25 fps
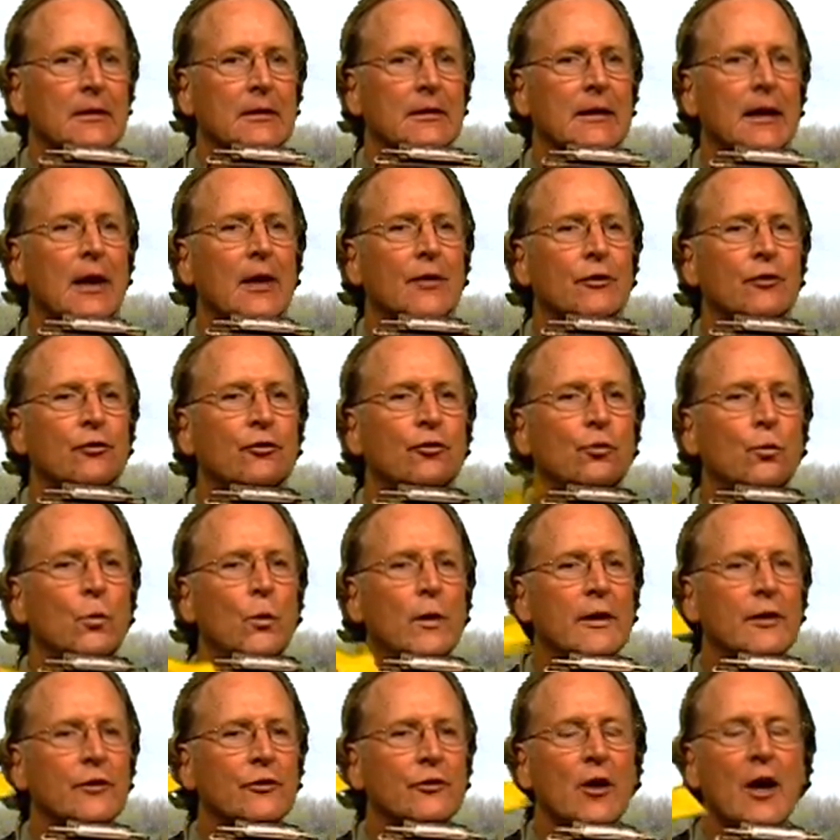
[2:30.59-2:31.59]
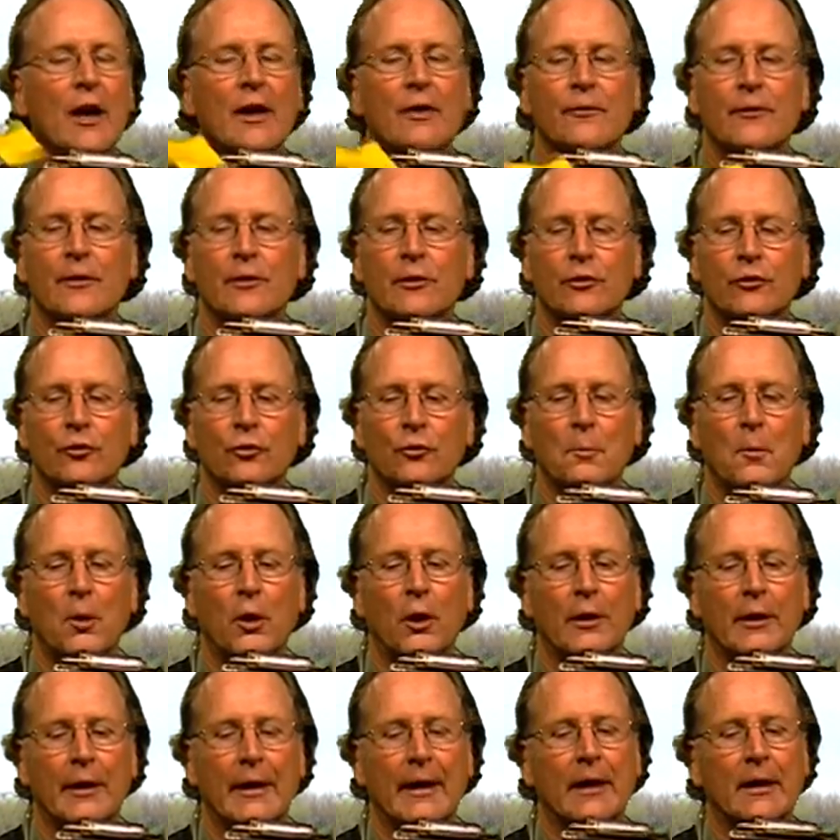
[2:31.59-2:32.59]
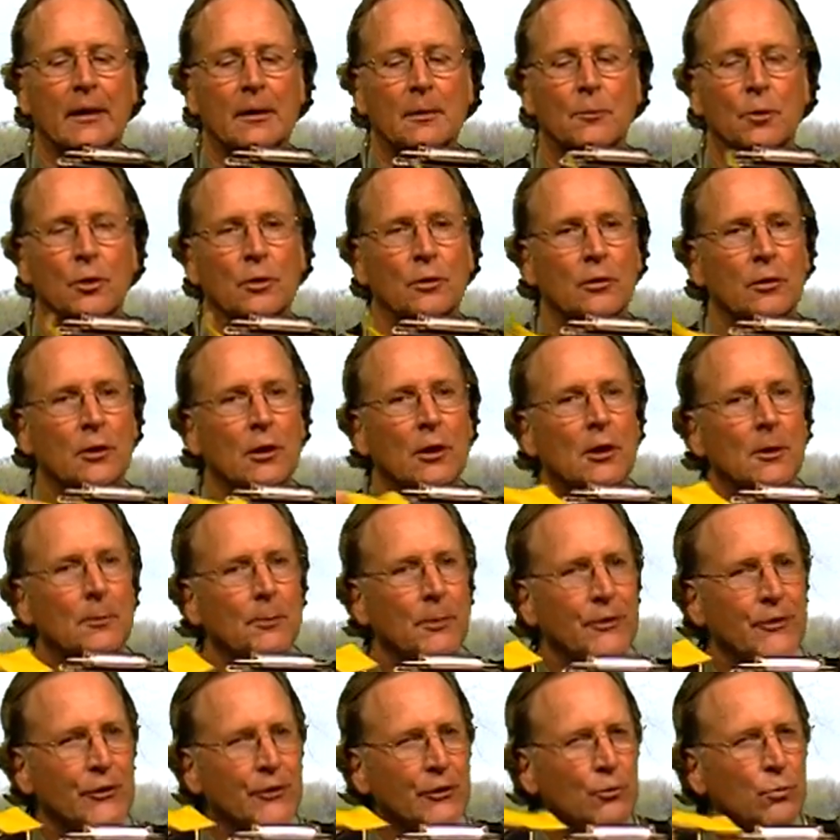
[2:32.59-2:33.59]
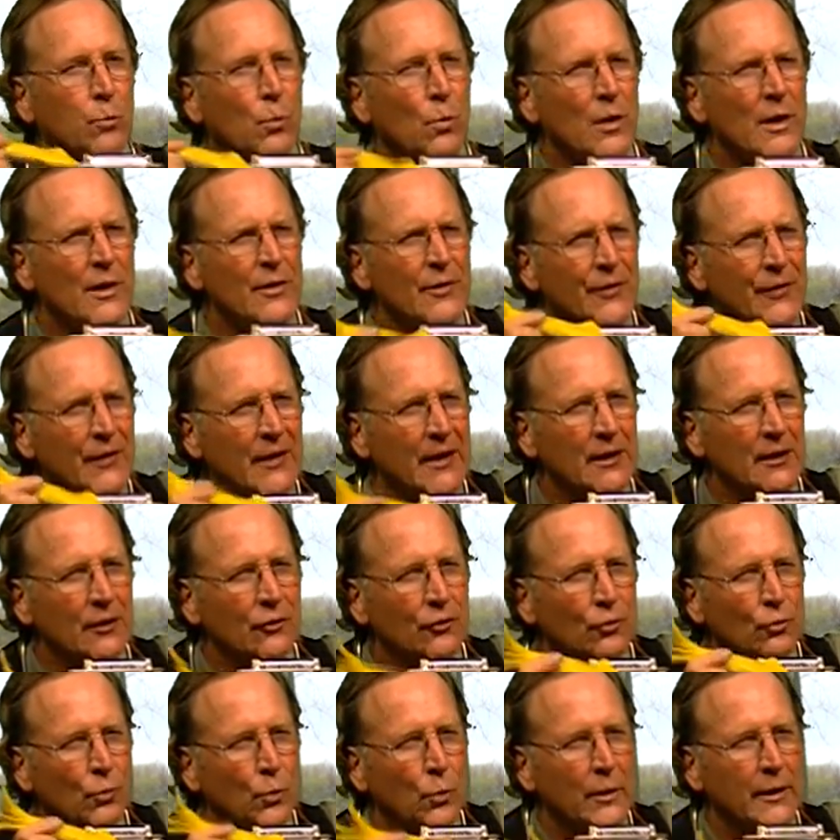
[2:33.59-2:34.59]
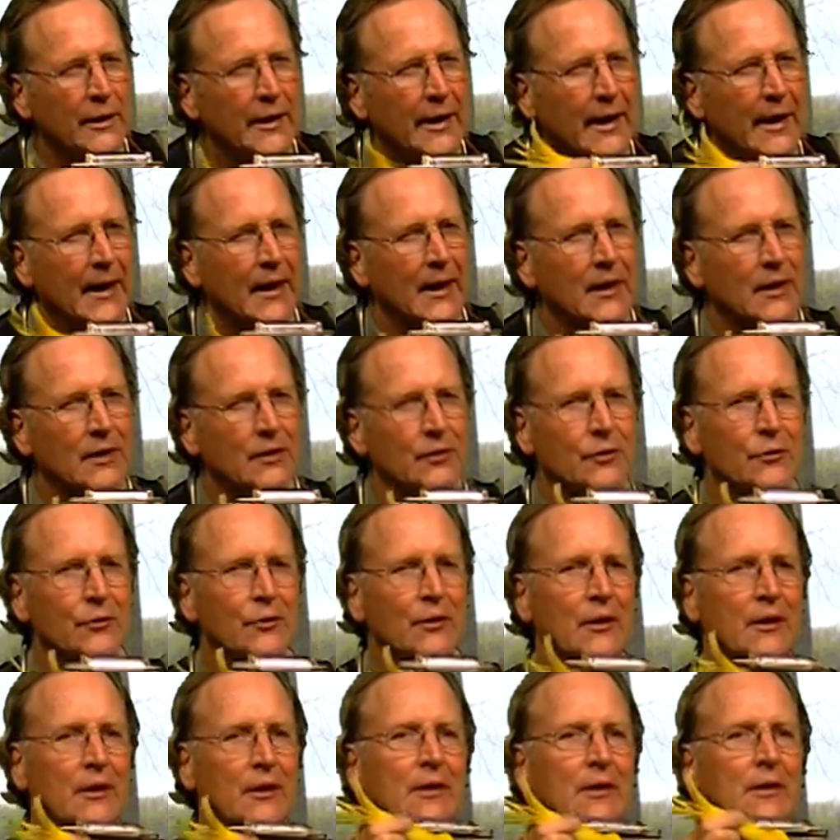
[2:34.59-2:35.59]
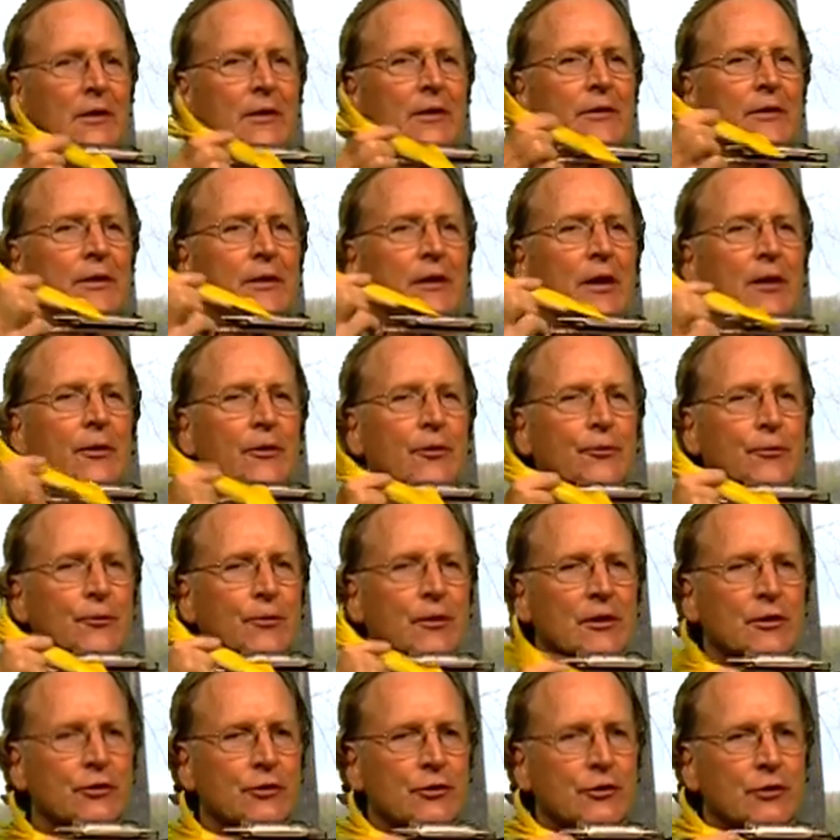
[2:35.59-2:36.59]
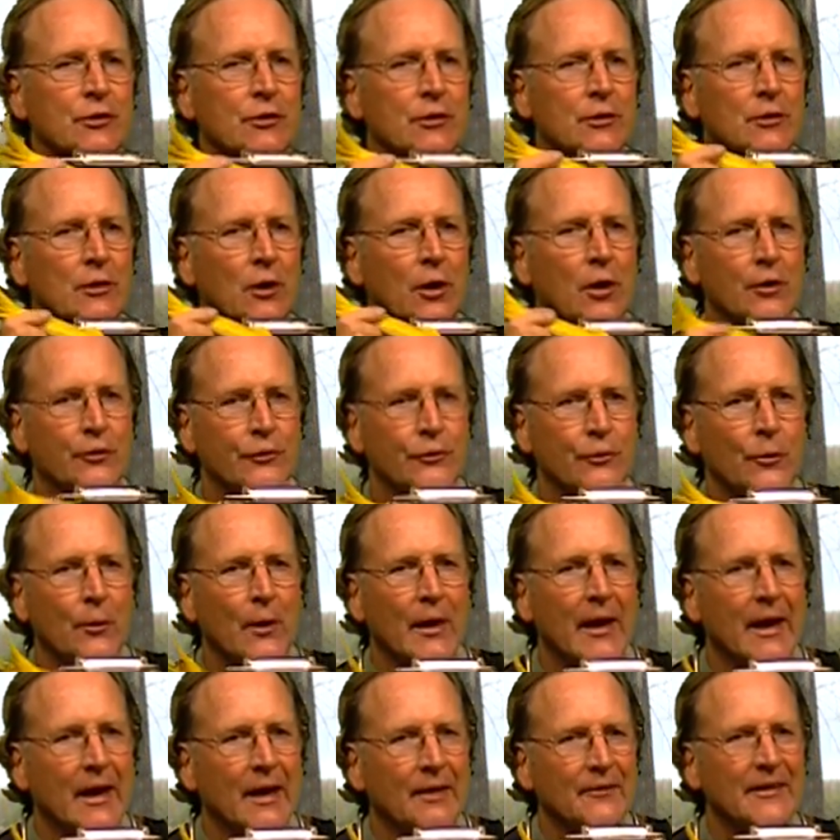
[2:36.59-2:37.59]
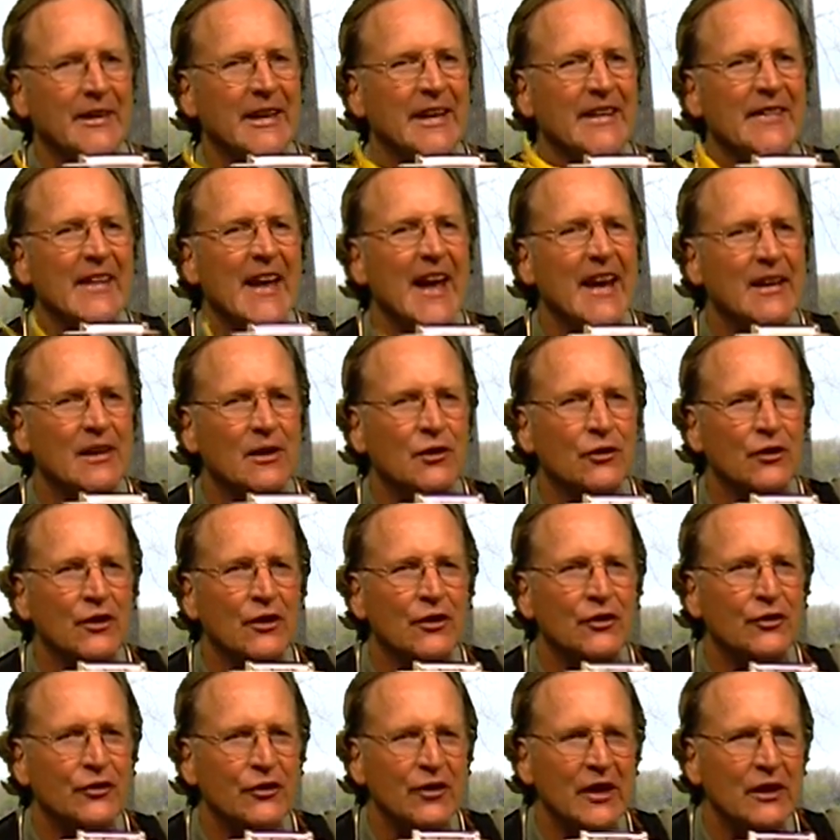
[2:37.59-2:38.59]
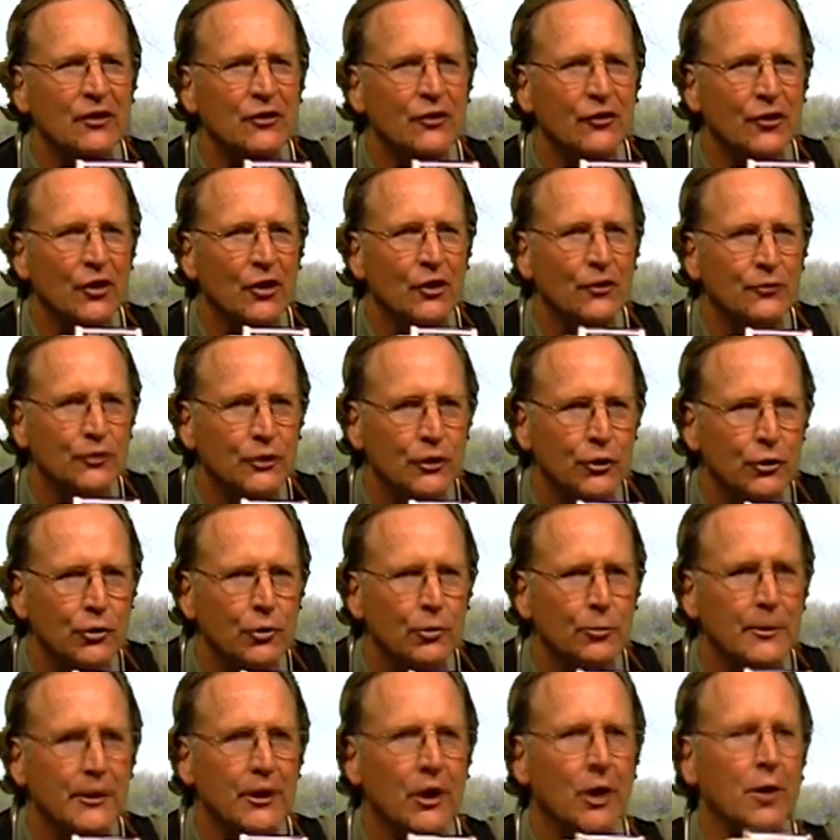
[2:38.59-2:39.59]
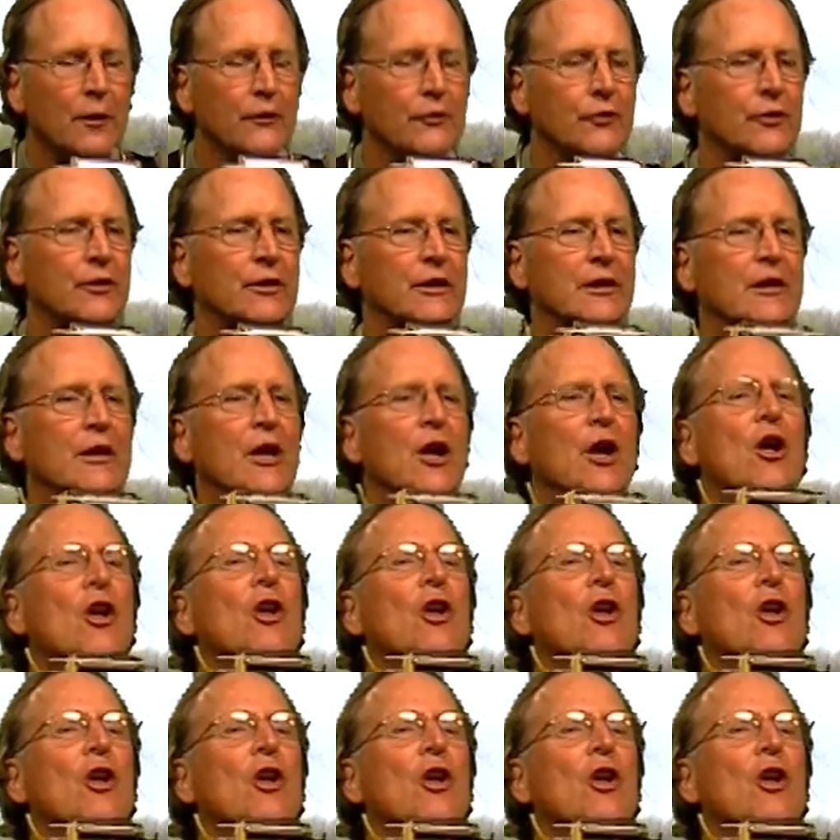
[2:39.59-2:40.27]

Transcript: Now, the squid is not a very smart animal, but there's one thing a squid has that other fish also have, and that is a sense of curiosity.